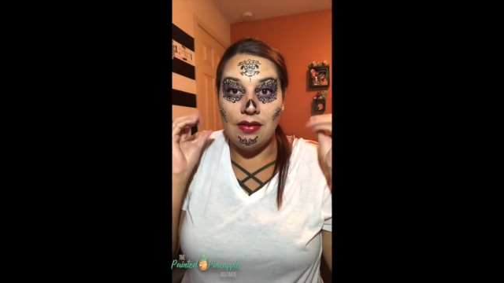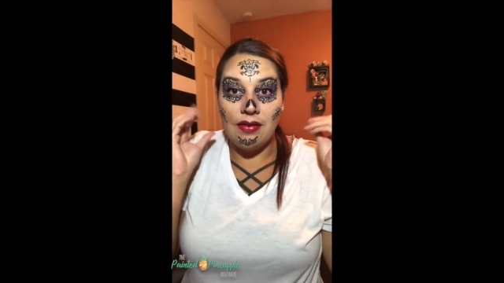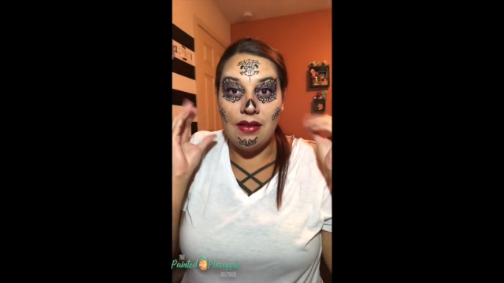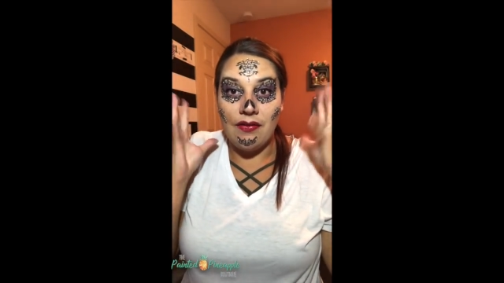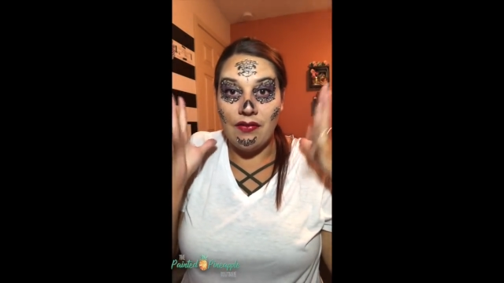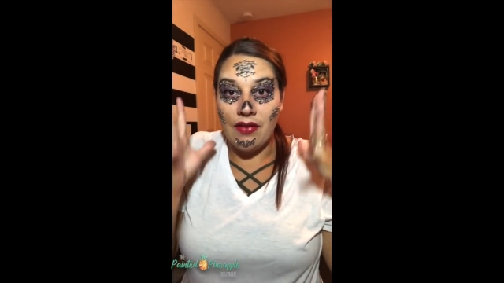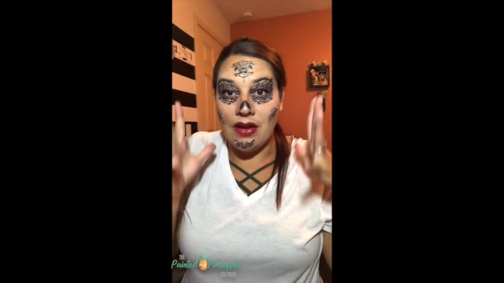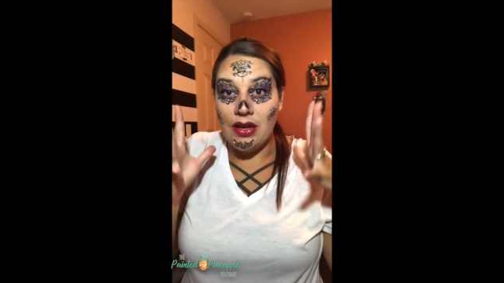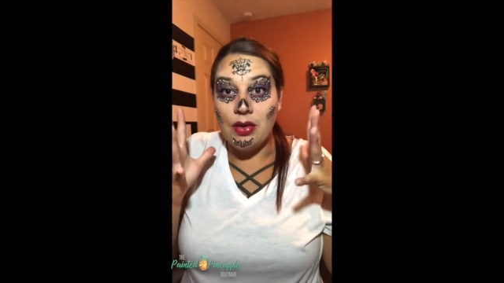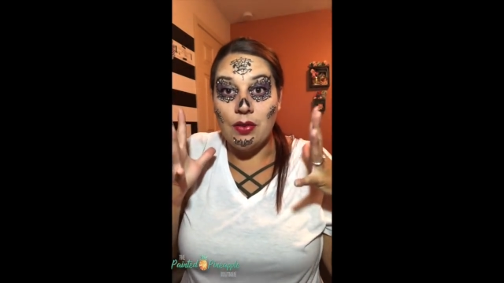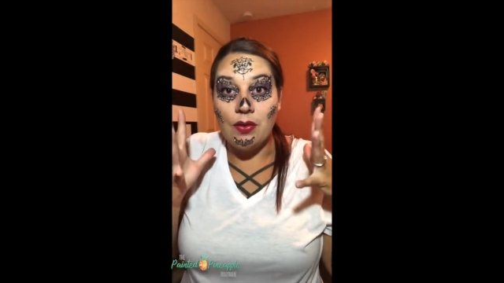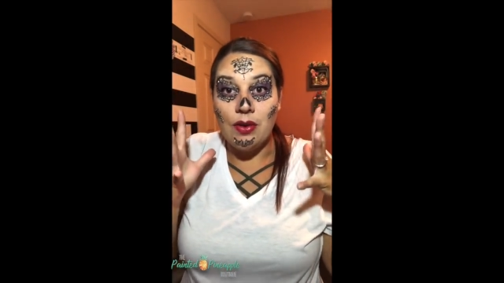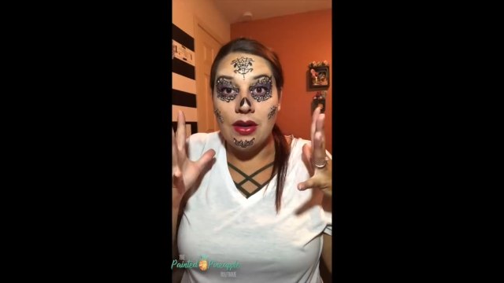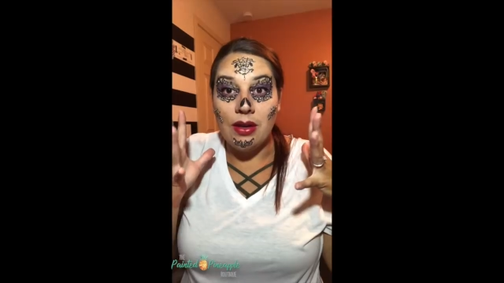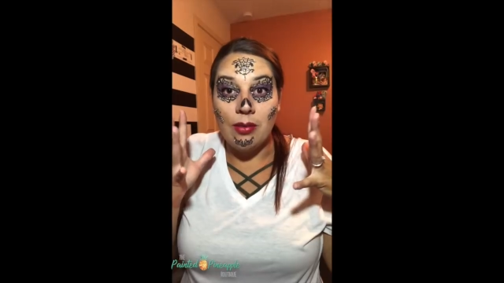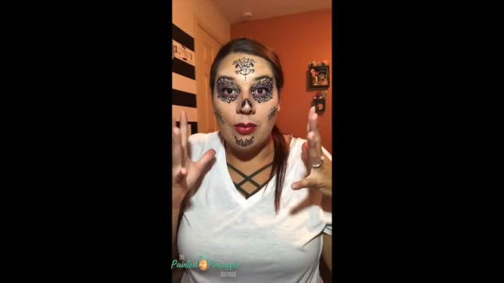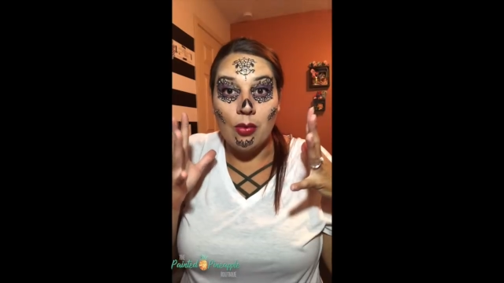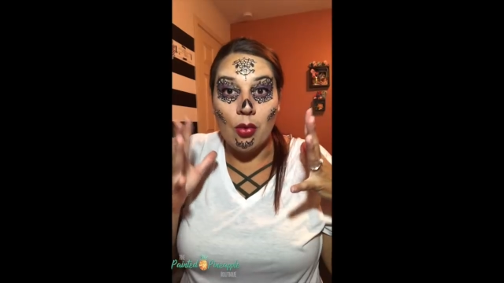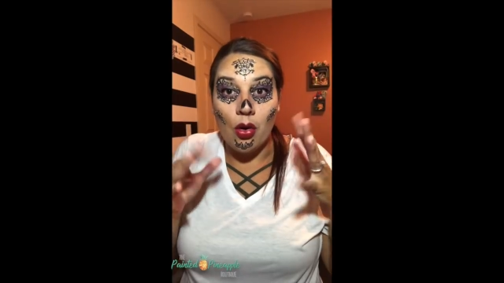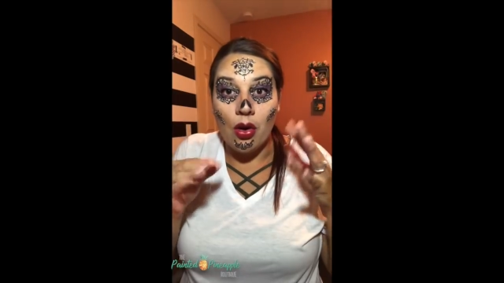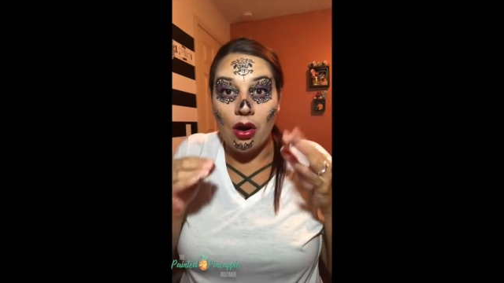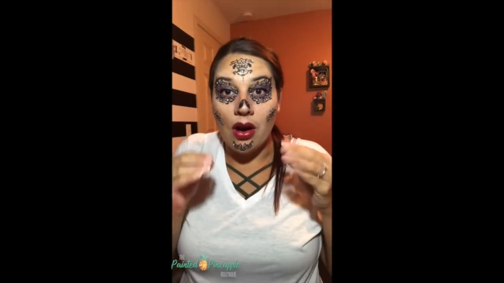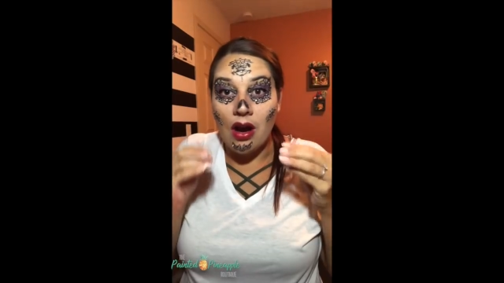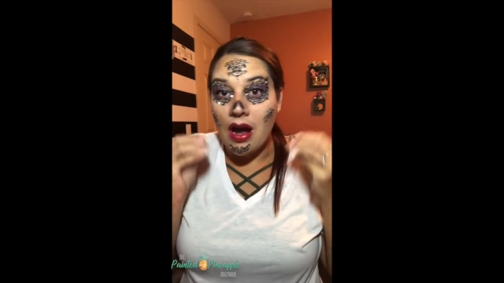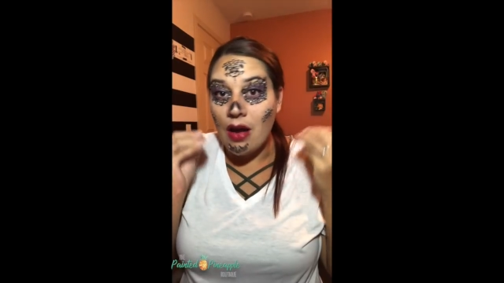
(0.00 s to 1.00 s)
if I do any
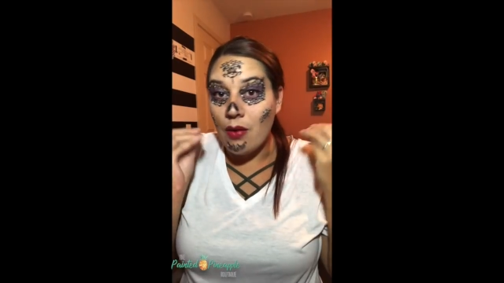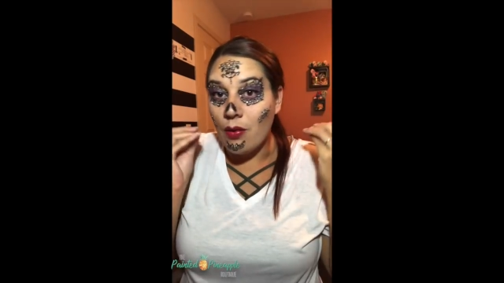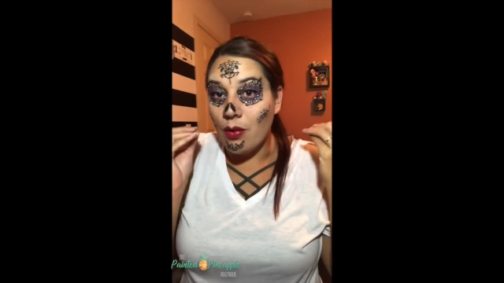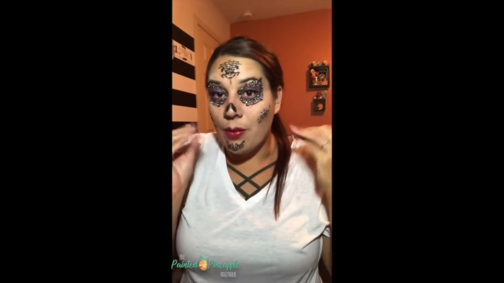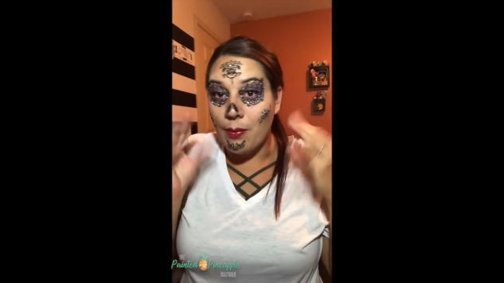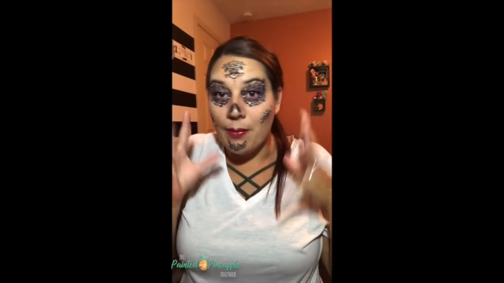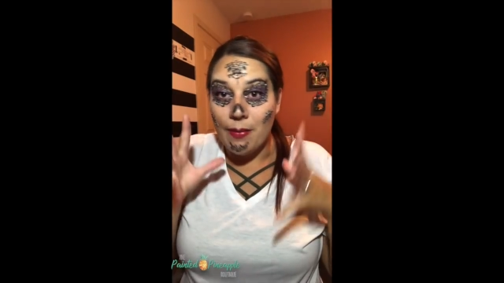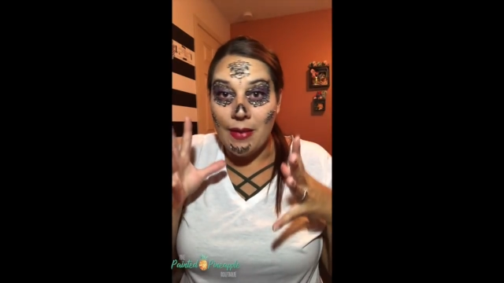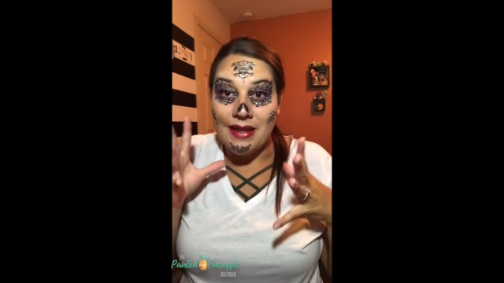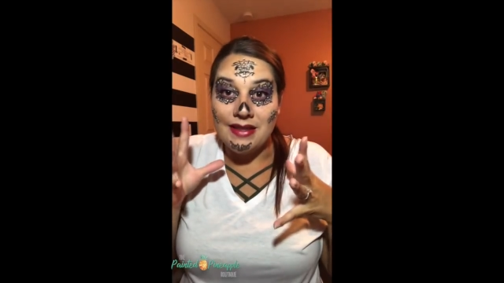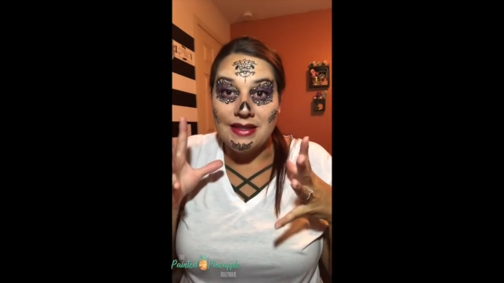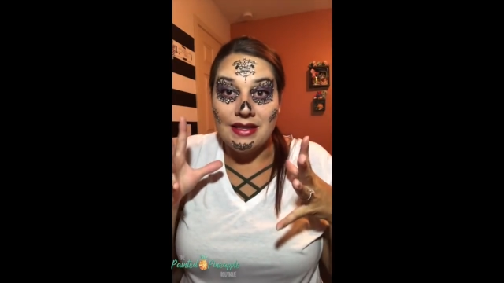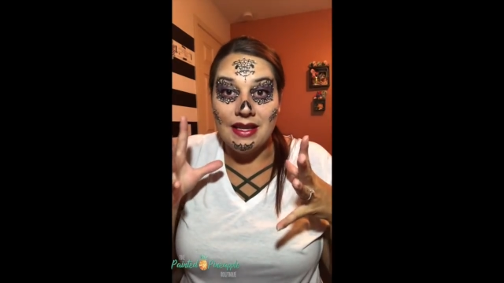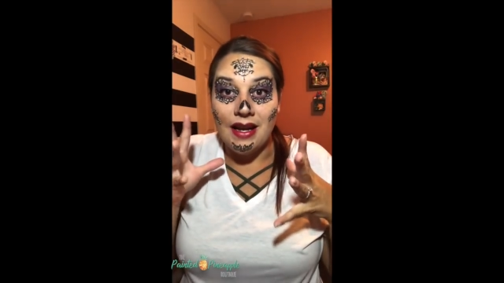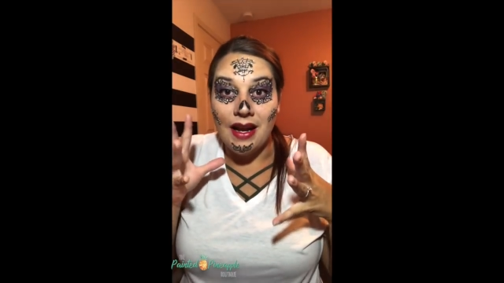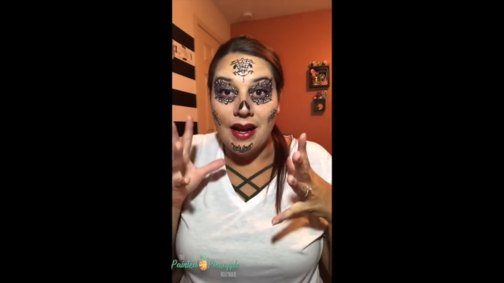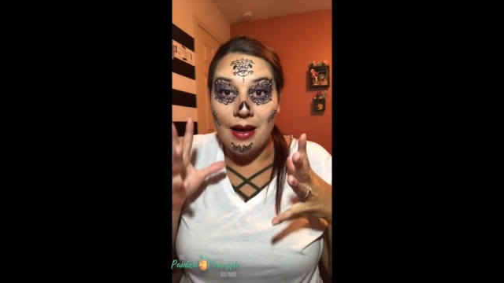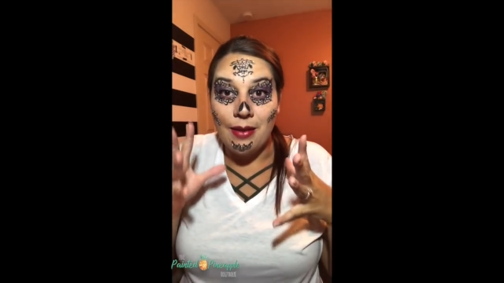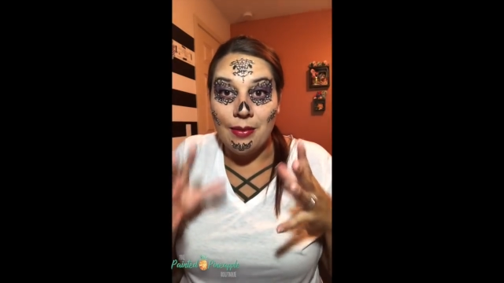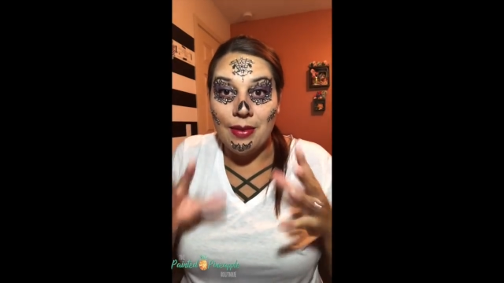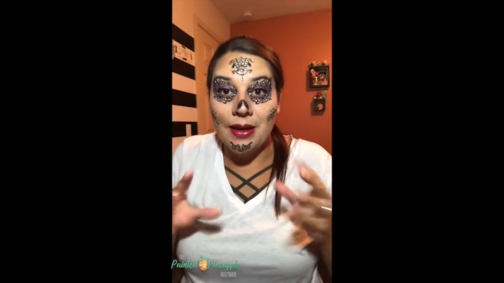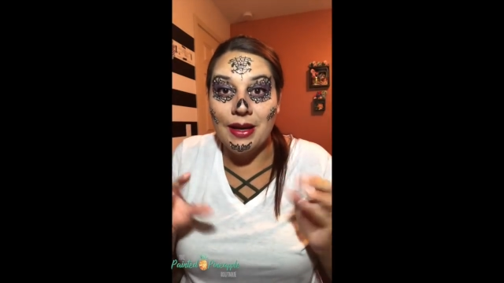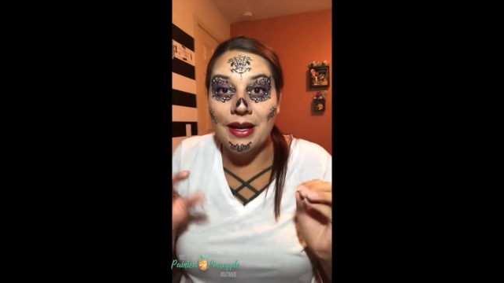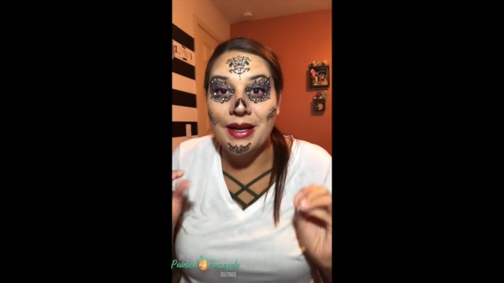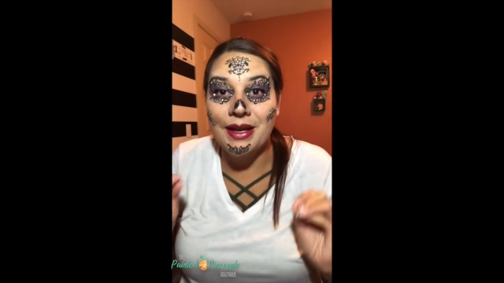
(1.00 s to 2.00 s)
more, I will mess it
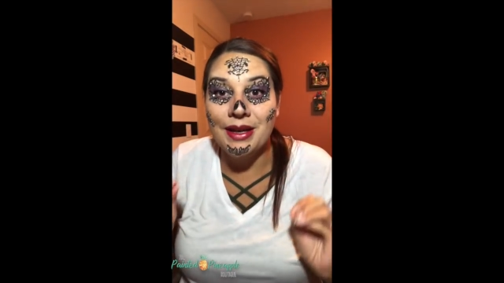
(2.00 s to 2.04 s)
up.